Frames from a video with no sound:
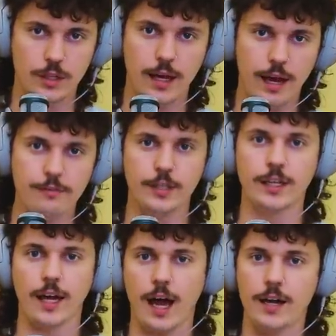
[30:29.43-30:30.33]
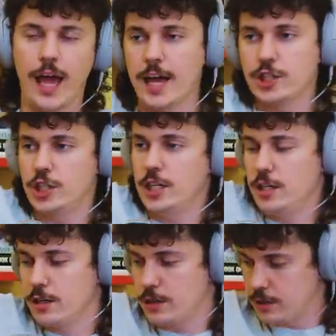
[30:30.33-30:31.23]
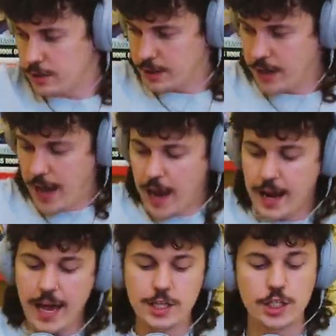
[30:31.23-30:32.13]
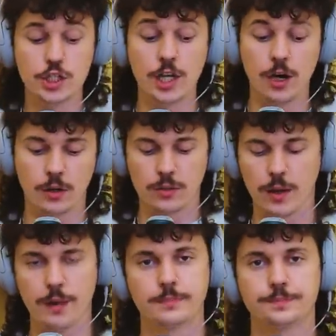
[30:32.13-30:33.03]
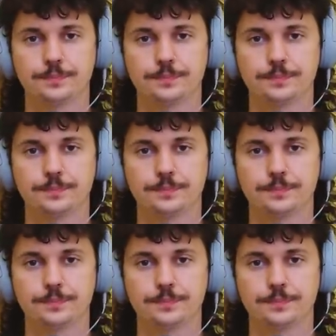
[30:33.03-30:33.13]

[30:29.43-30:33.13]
have, like, an edgy joke, right?